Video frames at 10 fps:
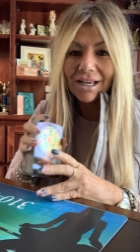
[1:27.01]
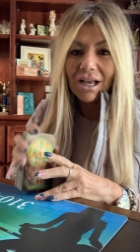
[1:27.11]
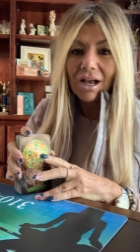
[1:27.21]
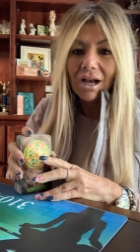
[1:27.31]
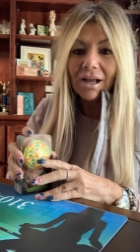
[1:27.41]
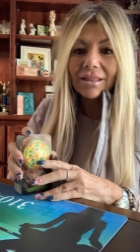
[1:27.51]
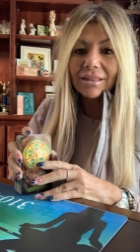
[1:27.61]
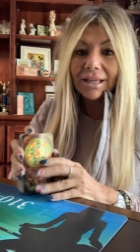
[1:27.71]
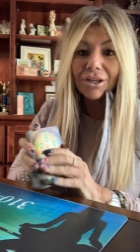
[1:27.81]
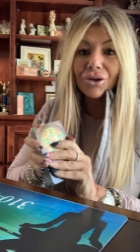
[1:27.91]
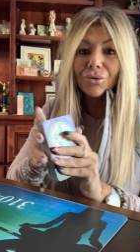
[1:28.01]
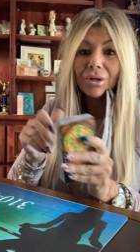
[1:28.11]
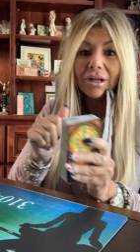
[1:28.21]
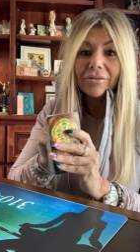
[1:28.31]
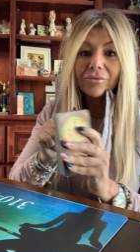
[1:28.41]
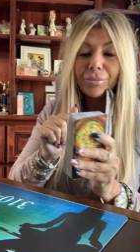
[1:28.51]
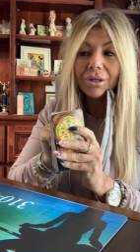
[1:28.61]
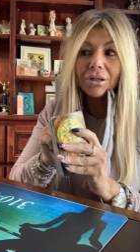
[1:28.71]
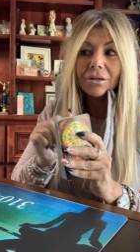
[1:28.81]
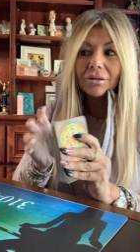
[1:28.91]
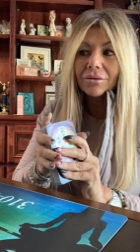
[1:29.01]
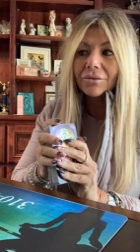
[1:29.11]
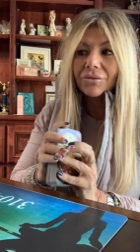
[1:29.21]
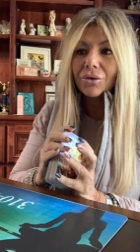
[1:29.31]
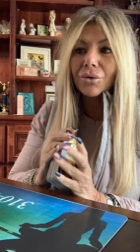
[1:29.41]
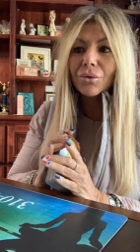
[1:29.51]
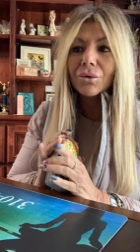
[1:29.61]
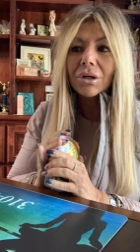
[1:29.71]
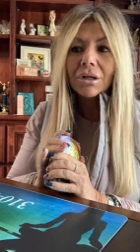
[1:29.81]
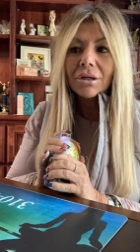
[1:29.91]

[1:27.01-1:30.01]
I thank you, and I've been so,